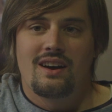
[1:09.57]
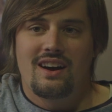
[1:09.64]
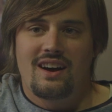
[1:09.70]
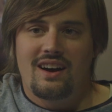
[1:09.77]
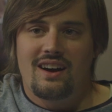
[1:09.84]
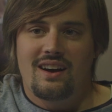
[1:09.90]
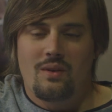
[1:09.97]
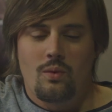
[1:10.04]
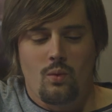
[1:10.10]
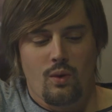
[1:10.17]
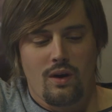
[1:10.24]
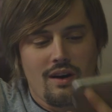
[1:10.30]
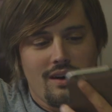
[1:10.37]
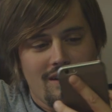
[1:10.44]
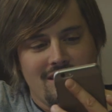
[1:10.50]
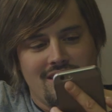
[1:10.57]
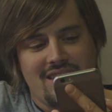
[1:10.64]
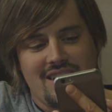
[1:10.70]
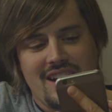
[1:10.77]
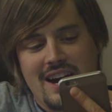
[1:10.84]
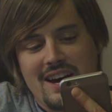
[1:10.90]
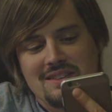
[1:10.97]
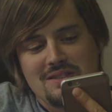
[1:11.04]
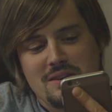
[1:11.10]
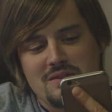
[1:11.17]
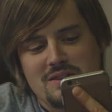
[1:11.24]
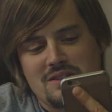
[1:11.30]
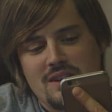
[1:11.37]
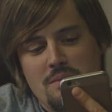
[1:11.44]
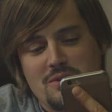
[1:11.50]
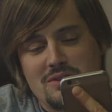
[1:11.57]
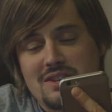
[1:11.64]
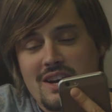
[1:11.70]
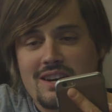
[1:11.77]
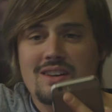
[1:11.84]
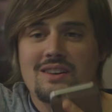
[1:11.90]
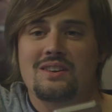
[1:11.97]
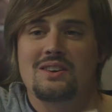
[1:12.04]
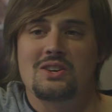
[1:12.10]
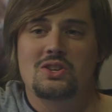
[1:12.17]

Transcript: Well, as of December 2nd,